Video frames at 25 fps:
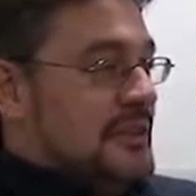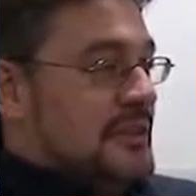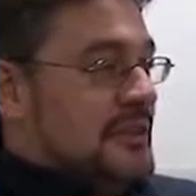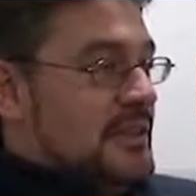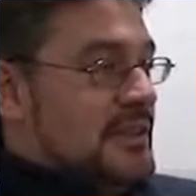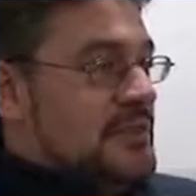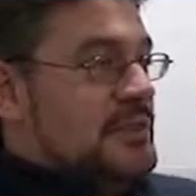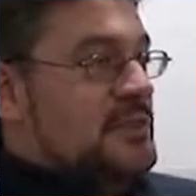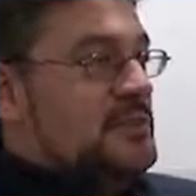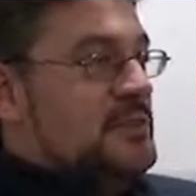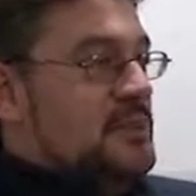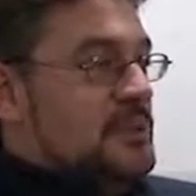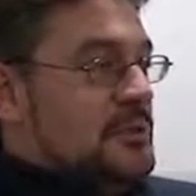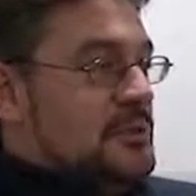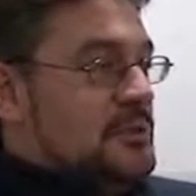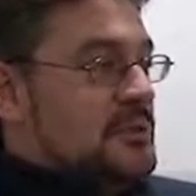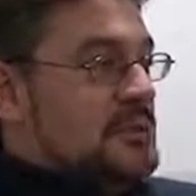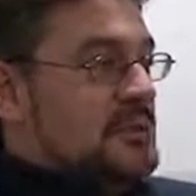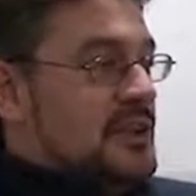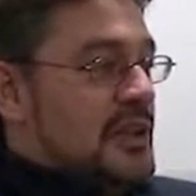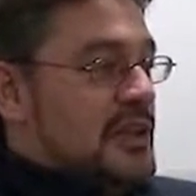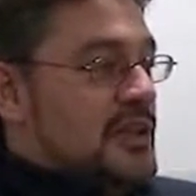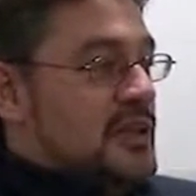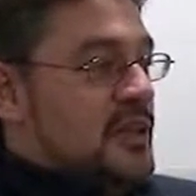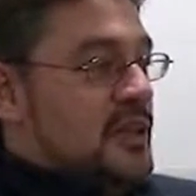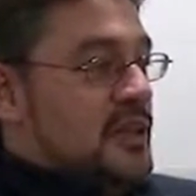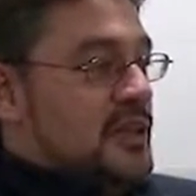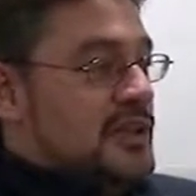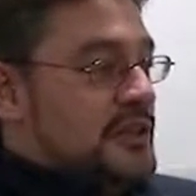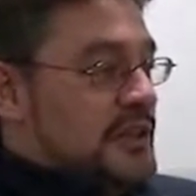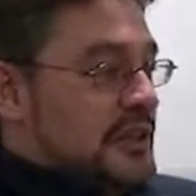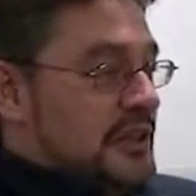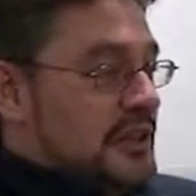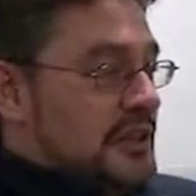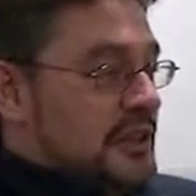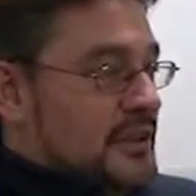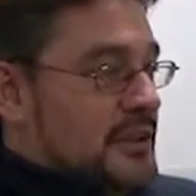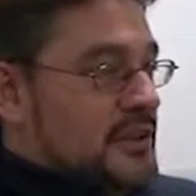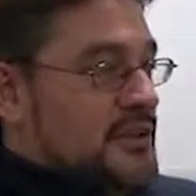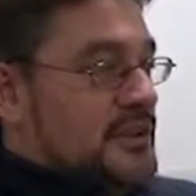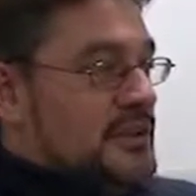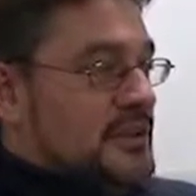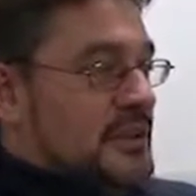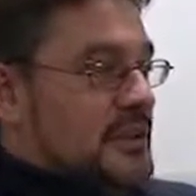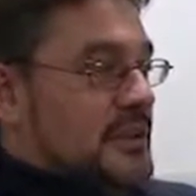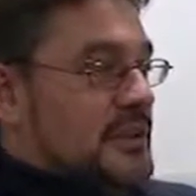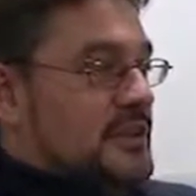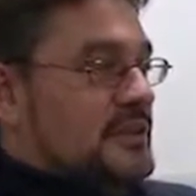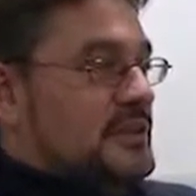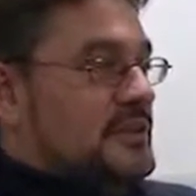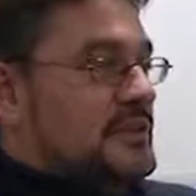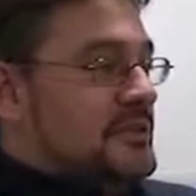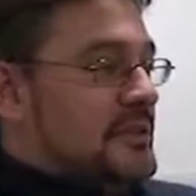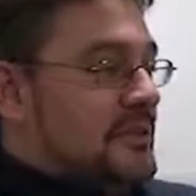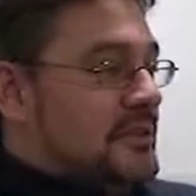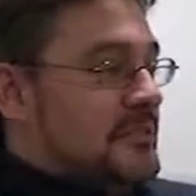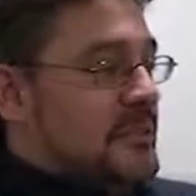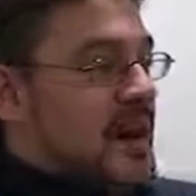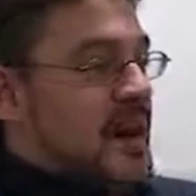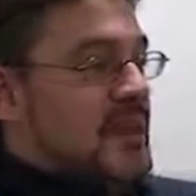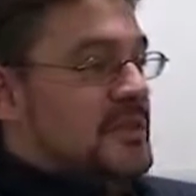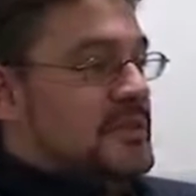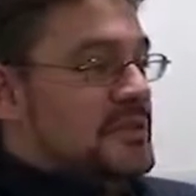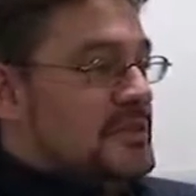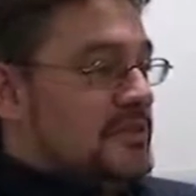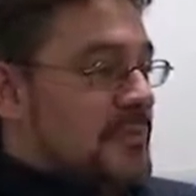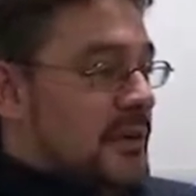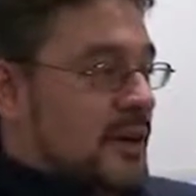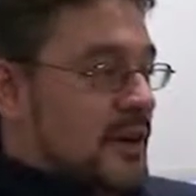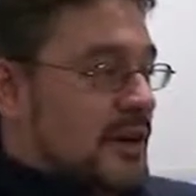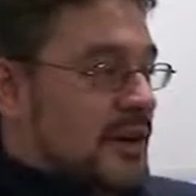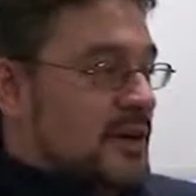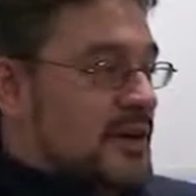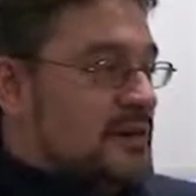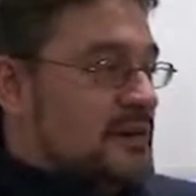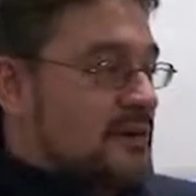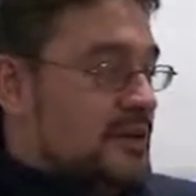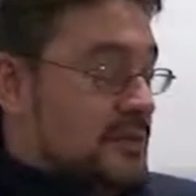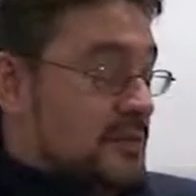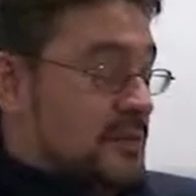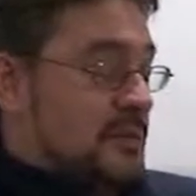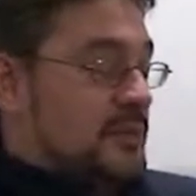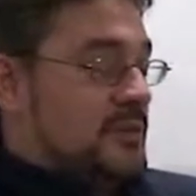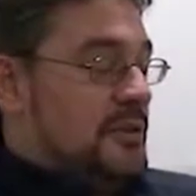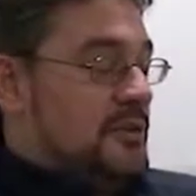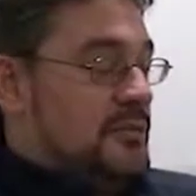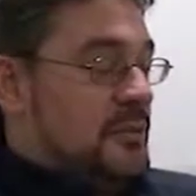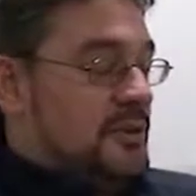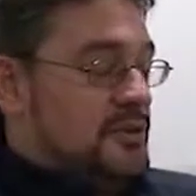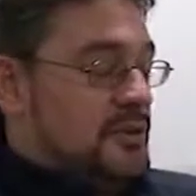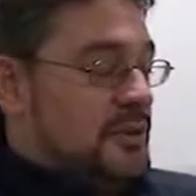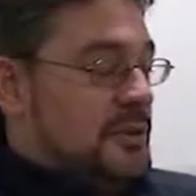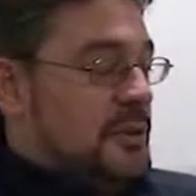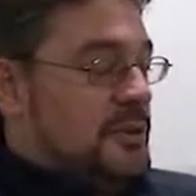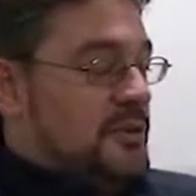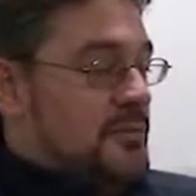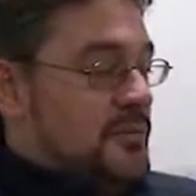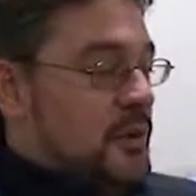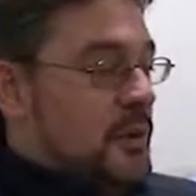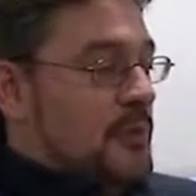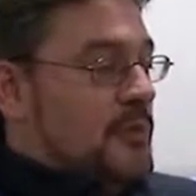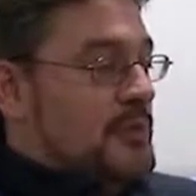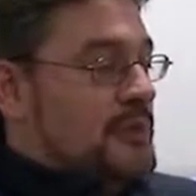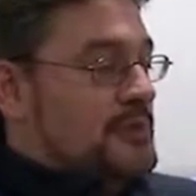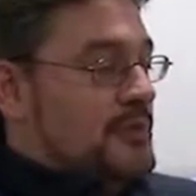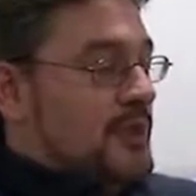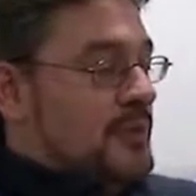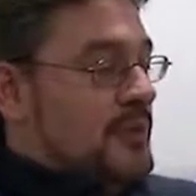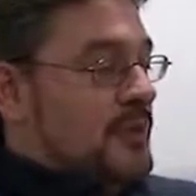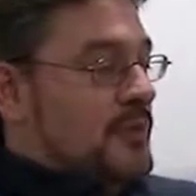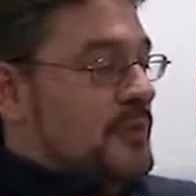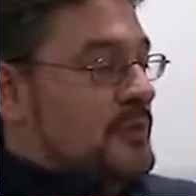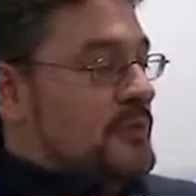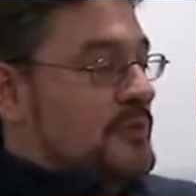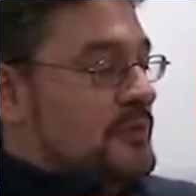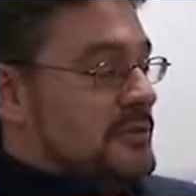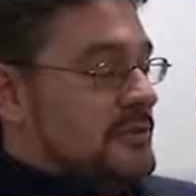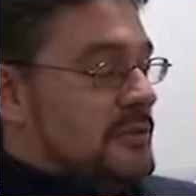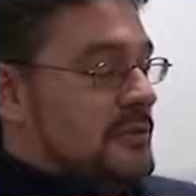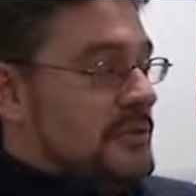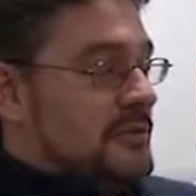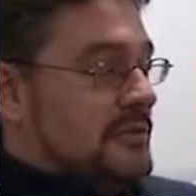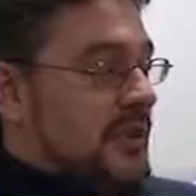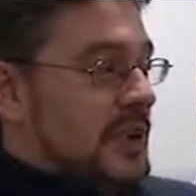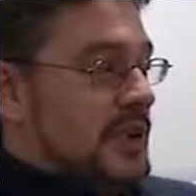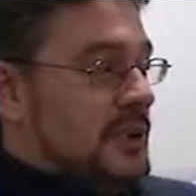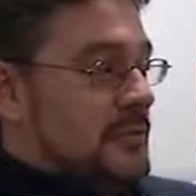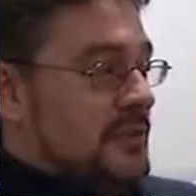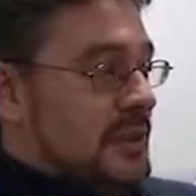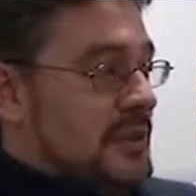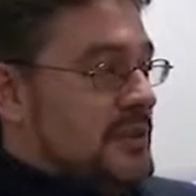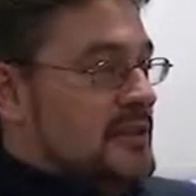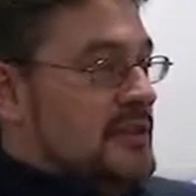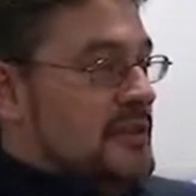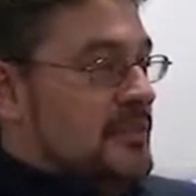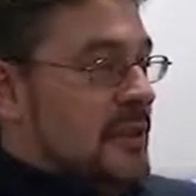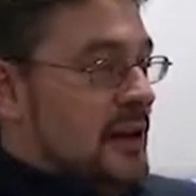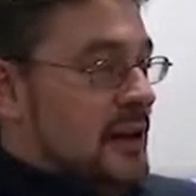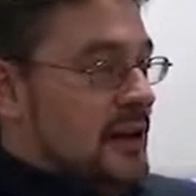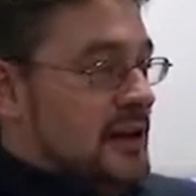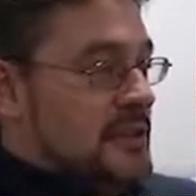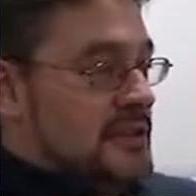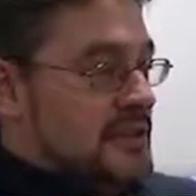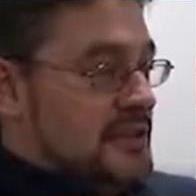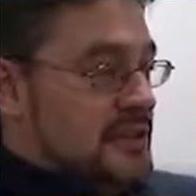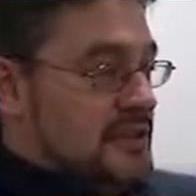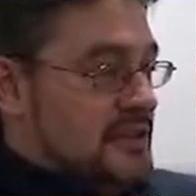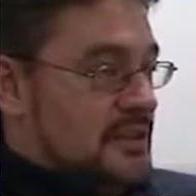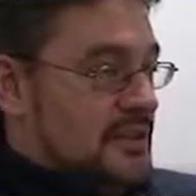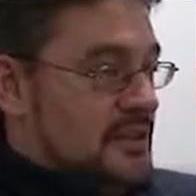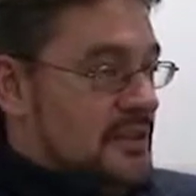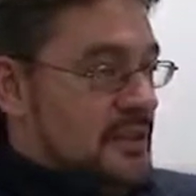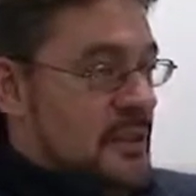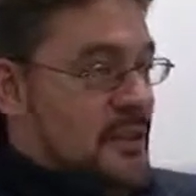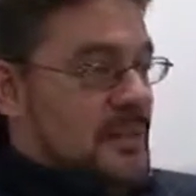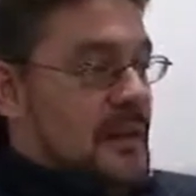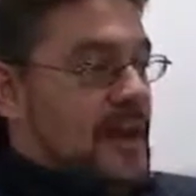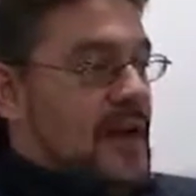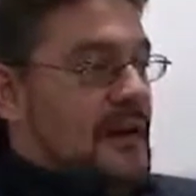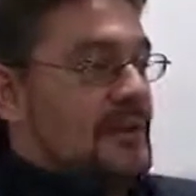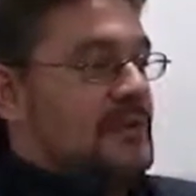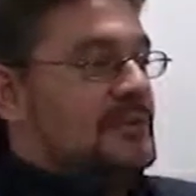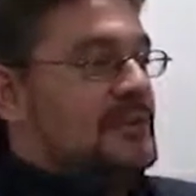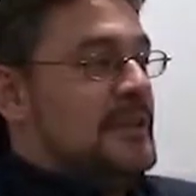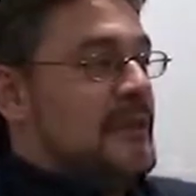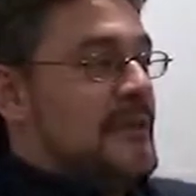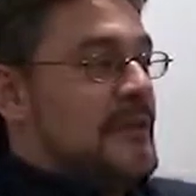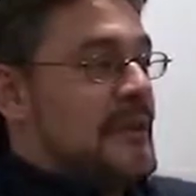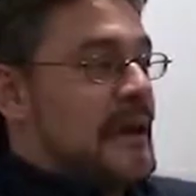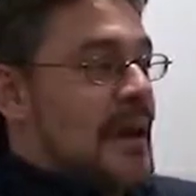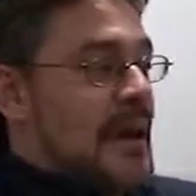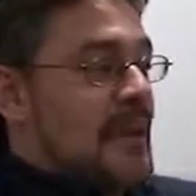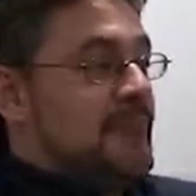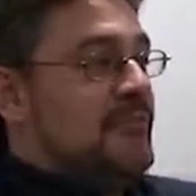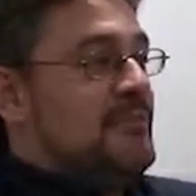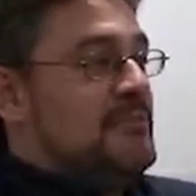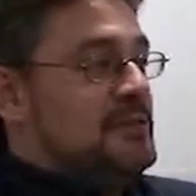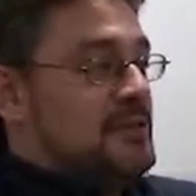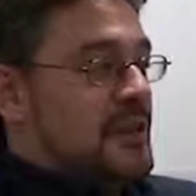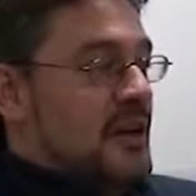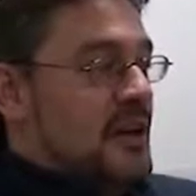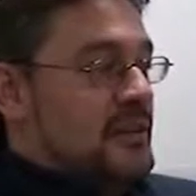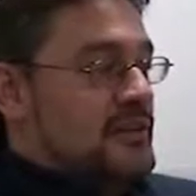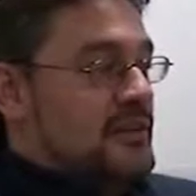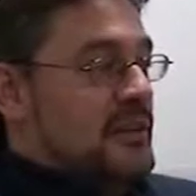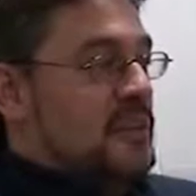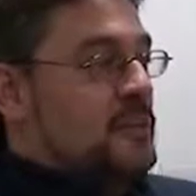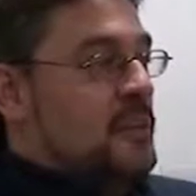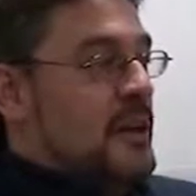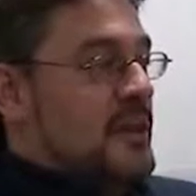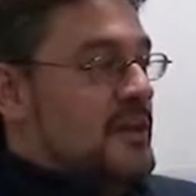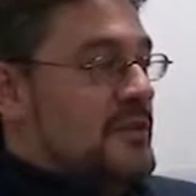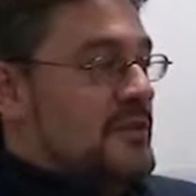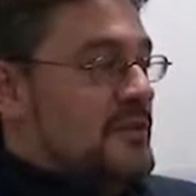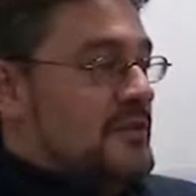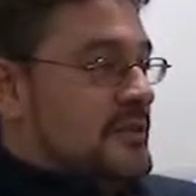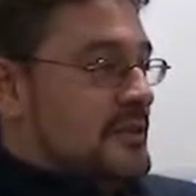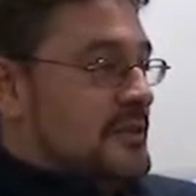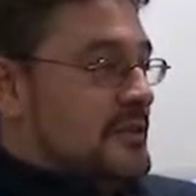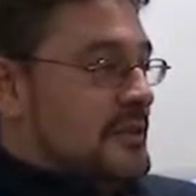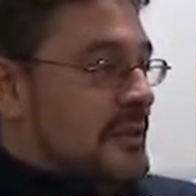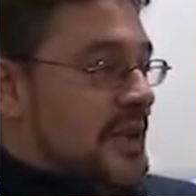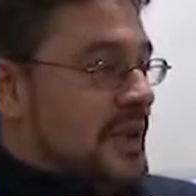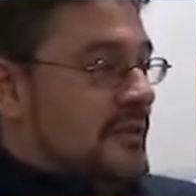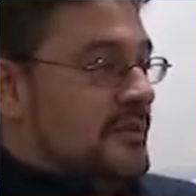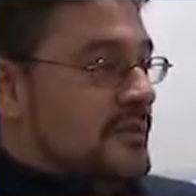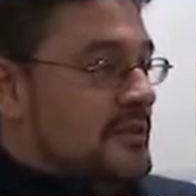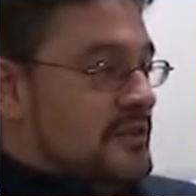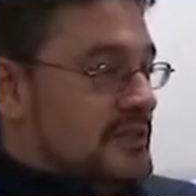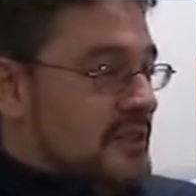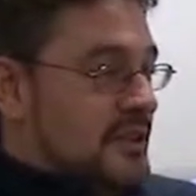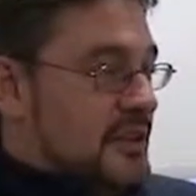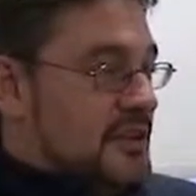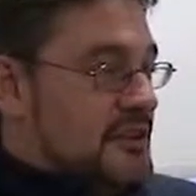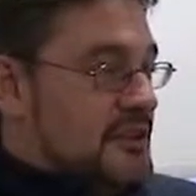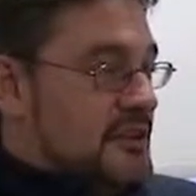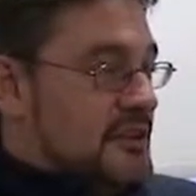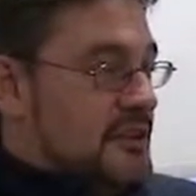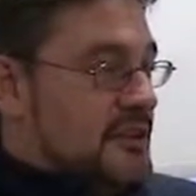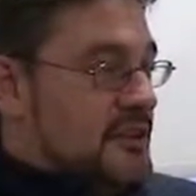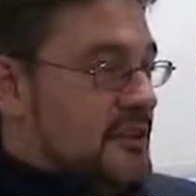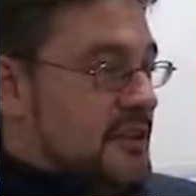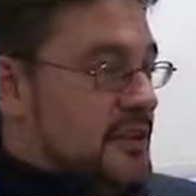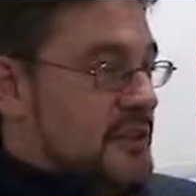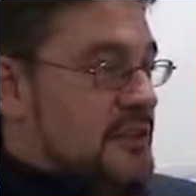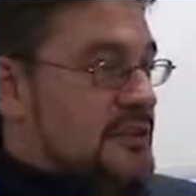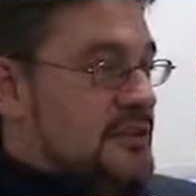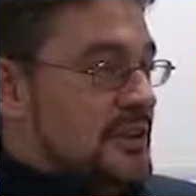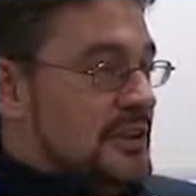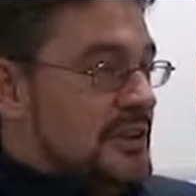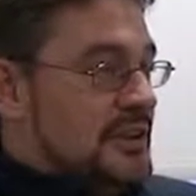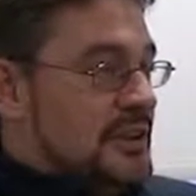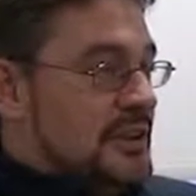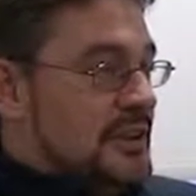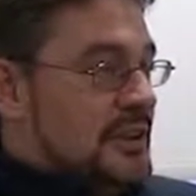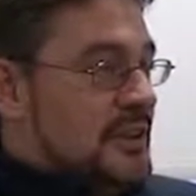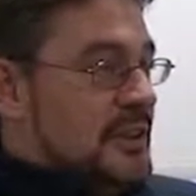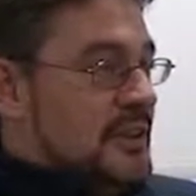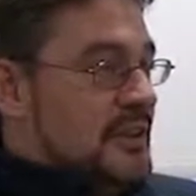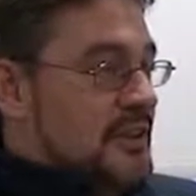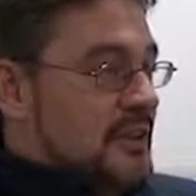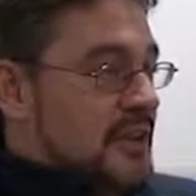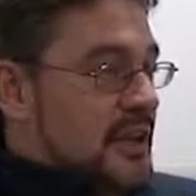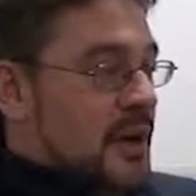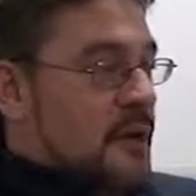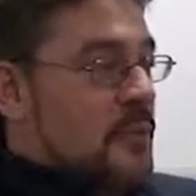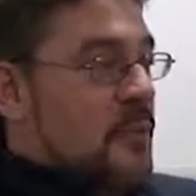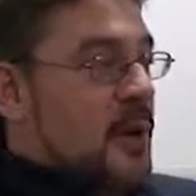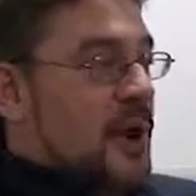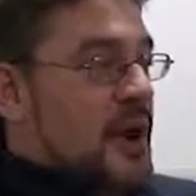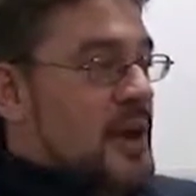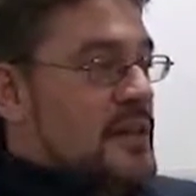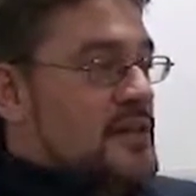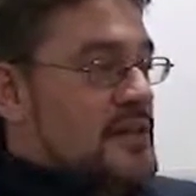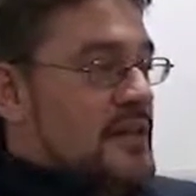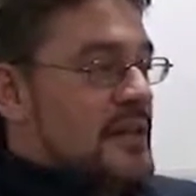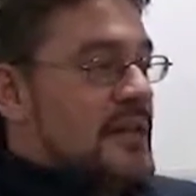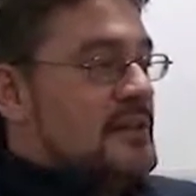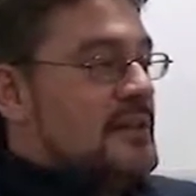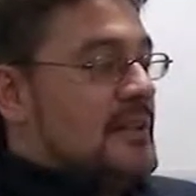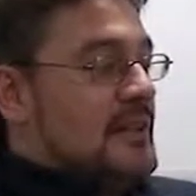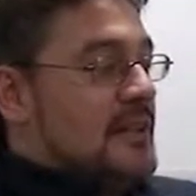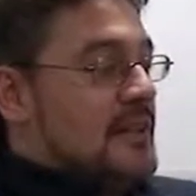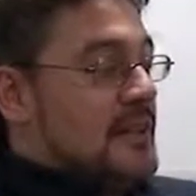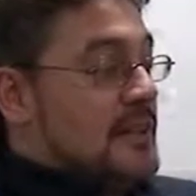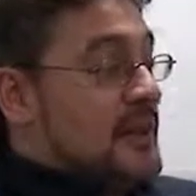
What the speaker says: this is all psychology that is used to maximise. It's called what we psychologists call the availability bias. It's about emphasising wins and de-emphasising losing. You know, why is it?